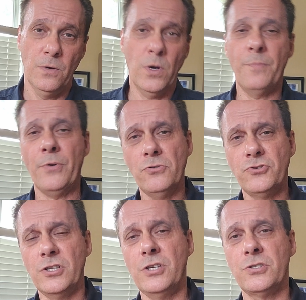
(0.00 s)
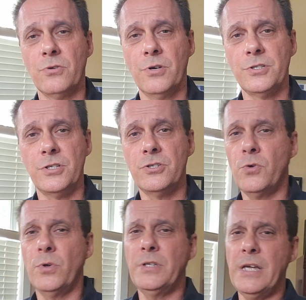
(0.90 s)
When approaching these sources,
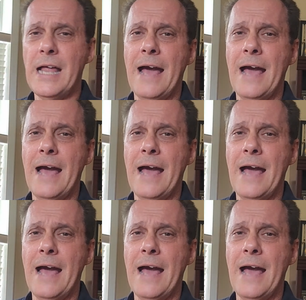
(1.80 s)
you will need to